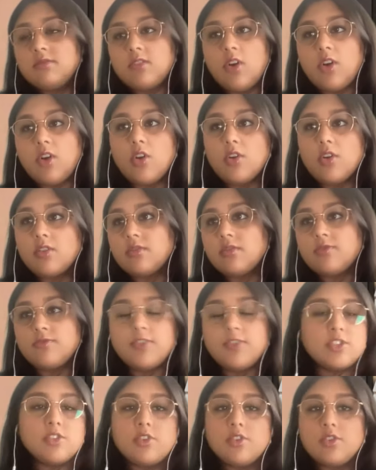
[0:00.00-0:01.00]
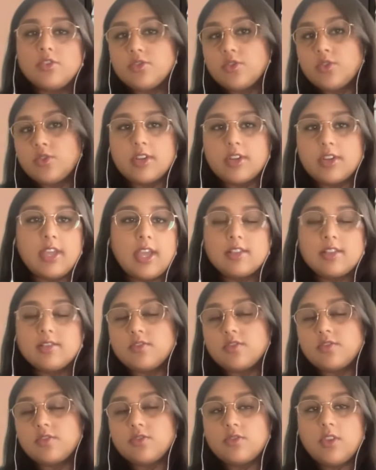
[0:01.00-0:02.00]
our visitors or our
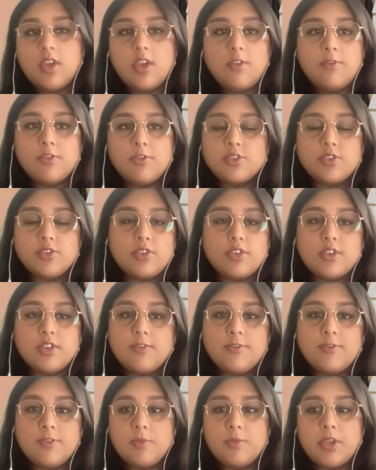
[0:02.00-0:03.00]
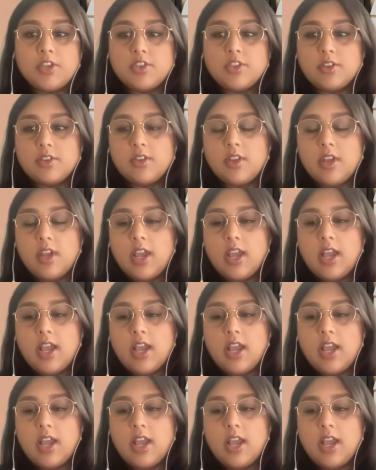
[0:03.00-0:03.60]
guests for certain information.